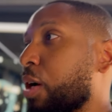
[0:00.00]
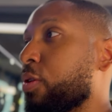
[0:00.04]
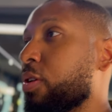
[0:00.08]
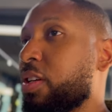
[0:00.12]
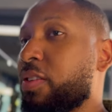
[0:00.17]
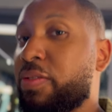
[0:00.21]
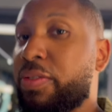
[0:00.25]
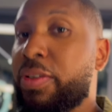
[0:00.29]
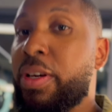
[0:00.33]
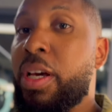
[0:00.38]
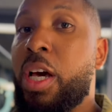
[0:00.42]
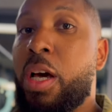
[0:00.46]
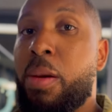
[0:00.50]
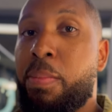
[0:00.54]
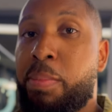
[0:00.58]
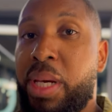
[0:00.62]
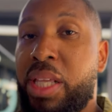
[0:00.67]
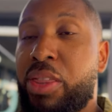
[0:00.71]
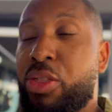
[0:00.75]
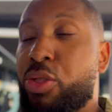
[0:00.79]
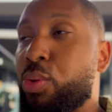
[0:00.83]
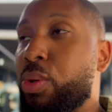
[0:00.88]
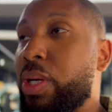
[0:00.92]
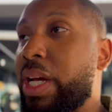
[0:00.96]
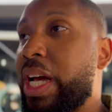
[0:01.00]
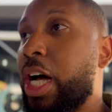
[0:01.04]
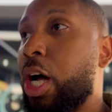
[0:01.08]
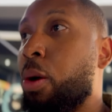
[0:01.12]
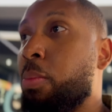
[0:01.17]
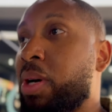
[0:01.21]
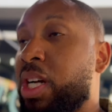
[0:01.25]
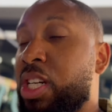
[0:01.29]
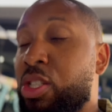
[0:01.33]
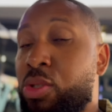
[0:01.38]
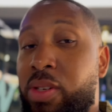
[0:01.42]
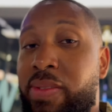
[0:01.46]
we've been through hell
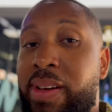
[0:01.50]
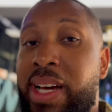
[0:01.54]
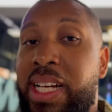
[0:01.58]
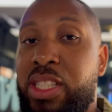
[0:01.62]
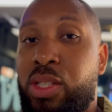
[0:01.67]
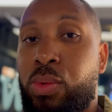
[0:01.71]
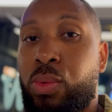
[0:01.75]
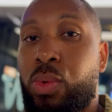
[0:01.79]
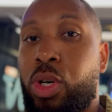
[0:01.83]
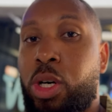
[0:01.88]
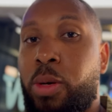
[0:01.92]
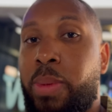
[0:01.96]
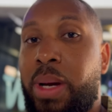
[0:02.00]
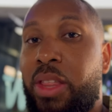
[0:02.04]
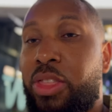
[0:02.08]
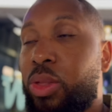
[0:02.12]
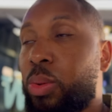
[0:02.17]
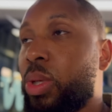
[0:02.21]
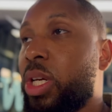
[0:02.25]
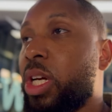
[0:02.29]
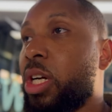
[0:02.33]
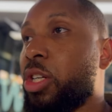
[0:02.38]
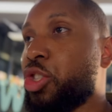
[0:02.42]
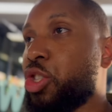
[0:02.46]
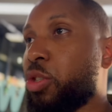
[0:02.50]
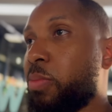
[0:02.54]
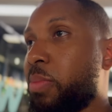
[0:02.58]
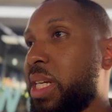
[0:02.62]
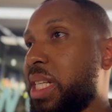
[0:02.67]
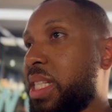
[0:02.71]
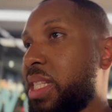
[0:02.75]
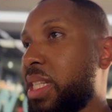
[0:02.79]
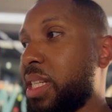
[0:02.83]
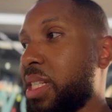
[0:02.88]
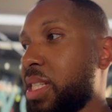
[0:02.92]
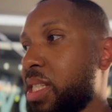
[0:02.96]
because we've had to walk about 300
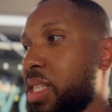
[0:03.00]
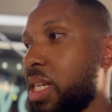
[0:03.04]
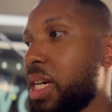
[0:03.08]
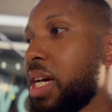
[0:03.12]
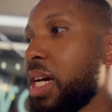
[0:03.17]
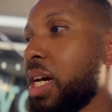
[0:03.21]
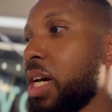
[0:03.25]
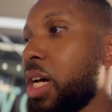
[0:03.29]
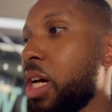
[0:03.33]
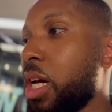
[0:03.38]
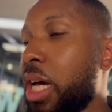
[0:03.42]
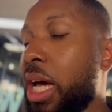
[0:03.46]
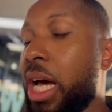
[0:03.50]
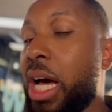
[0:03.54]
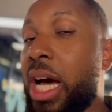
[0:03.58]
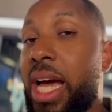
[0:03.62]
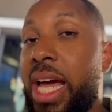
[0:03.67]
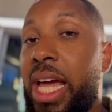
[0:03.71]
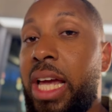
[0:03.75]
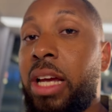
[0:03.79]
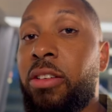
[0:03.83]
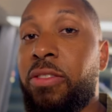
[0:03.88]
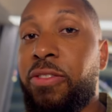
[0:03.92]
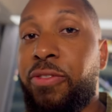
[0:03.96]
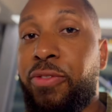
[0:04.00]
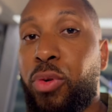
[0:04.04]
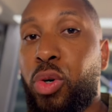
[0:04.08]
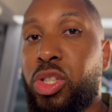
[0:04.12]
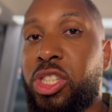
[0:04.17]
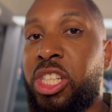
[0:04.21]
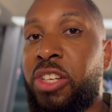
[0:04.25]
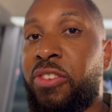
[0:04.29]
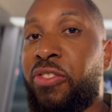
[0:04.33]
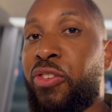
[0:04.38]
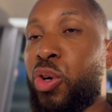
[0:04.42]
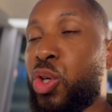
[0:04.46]
meters uh, in
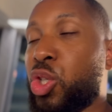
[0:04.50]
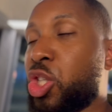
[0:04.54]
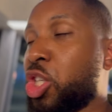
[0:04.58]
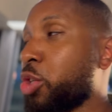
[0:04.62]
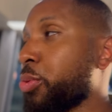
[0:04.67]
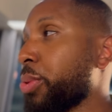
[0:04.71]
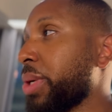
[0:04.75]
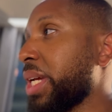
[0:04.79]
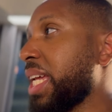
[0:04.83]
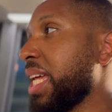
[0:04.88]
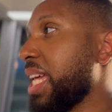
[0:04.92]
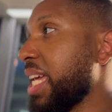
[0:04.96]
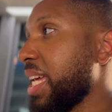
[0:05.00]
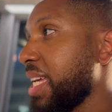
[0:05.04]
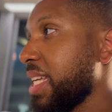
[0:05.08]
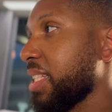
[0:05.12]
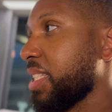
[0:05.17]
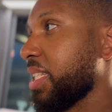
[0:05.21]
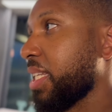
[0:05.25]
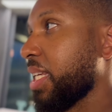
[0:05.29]
44 degree heat